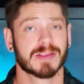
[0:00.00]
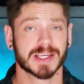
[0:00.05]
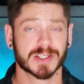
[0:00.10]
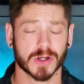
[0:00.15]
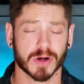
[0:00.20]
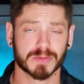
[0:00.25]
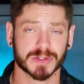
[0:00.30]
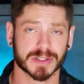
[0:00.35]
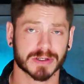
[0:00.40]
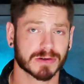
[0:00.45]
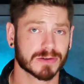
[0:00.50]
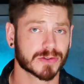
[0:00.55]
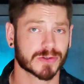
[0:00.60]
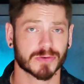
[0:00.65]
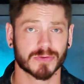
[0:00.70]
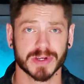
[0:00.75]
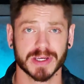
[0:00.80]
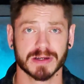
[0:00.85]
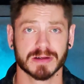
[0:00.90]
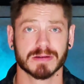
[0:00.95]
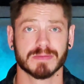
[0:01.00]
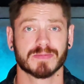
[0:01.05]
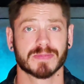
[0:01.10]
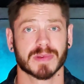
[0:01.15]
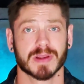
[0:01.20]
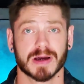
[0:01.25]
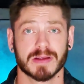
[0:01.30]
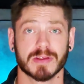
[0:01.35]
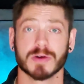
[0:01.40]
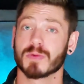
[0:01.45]
These obstacles are real,
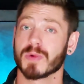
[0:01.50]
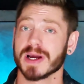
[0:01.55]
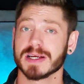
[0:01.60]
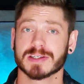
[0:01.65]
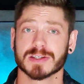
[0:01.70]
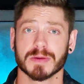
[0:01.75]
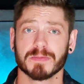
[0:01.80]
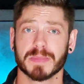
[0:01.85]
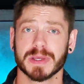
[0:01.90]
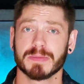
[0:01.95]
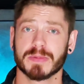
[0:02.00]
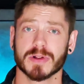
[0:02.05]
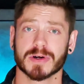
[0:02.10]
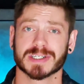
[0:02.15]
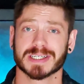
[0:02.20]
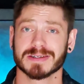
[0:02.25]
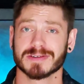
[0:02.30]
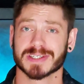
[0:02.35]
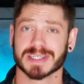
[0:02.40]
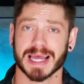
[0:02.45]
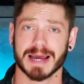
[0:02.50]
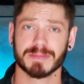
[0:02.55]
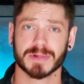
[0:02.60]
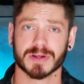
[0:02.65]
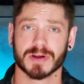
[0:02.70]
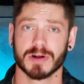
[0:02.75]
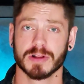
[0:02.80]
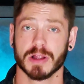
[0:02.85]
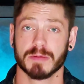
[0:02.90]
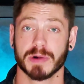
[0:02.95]
and they're why some people are still
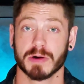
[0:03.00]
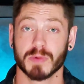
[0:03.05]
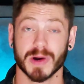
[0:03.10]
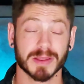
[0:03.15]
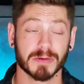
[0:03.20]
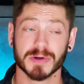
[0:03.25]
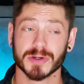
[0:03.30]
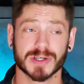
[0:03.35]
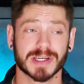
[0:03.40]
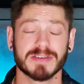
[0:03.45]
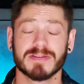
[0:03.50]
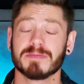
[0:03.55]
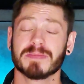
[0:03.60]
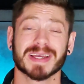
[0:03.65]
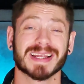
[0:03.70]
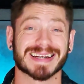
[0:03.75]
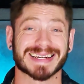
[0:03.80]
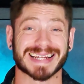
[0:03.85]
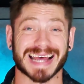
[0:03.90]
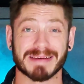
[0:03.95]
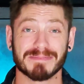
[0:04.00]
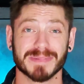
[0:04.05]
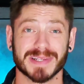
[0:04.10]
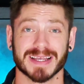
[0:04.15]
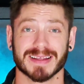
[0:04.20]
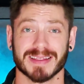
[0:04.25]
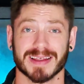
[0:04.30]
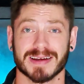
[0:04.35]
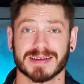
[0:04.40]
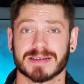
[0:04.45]
skeptical about whether we should even be
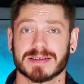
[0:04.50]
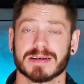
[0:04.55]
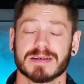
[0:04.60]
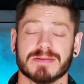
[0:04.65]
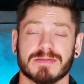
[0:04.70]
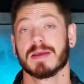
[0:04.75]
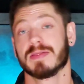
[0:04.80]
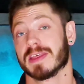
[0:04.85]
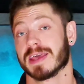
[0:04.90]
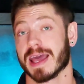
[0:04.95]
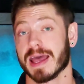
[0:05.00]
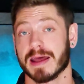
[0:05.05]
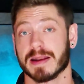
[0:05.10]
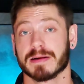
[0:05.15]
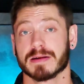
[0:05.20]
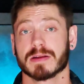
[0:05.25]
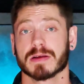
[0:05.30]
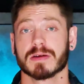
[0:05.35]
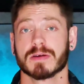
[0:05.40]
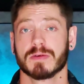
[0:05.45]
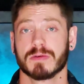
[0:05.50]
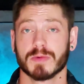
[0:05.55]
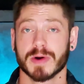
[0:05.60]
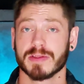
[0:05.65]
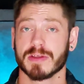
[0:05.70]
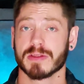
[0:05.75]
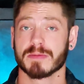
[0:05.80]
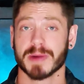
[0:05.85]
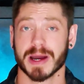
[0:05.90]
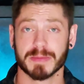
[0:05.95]
attempting this. In the end,
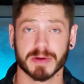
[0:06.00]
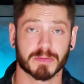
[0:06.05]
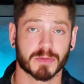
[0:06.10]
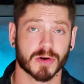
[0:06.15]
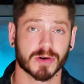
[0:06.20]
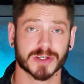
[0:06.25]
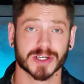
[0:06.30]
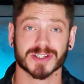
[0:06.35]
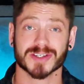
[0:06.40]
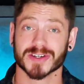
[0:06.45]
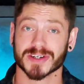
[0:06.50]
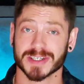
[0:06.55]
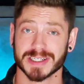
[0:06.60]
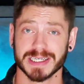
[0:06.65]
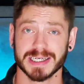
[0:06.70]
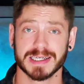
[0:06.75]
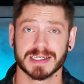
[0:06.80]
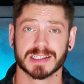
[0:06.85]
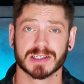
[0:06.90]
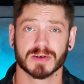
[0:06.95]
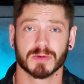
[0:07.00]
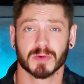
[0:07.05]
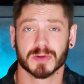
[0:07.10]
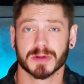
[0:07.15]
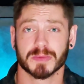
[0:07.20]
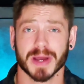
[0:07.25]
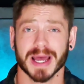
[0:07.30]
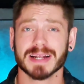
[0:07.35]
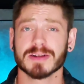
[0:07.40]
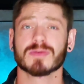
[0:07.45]
whether the Mammoth Project succeeds will
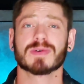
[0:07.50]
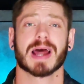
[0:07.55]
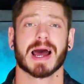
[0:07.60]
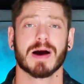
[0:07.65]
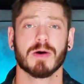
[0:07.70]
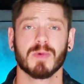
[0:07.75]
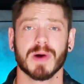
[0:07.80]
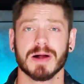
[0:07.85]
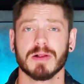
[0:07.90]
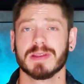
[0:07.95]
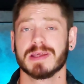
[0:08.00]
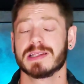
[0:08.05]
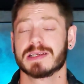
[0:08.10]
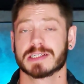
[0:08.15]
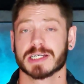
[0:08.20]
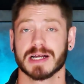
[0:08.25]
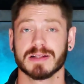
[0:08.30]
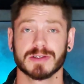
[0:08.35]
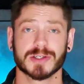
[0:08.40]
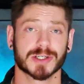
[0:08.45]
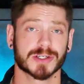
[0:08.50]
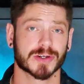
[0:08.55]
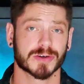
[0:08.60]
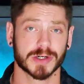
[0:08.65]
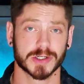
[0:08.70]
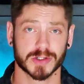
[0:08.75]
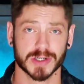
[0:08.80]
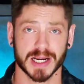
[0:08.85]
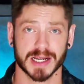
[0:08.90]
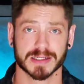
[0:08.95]
depend on how well these challenges are
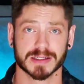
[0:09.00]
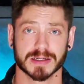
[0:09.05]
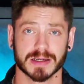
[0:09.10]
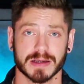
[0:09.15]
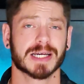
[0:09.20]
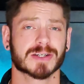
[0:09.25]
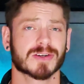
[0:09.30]
addressed.